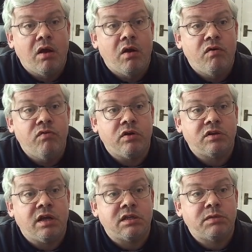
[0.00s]
rook
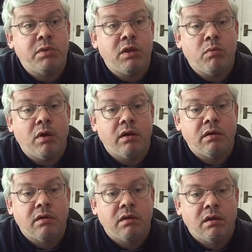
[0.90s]
takes b1.
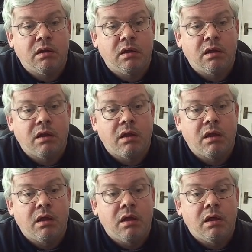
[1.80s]

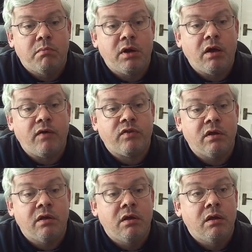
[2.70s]
But after
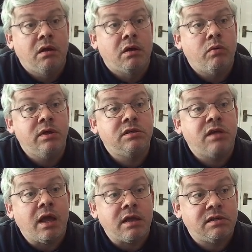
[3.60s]
queen
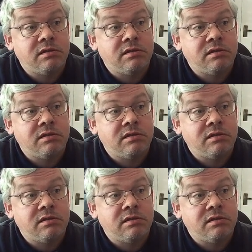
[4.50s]
takes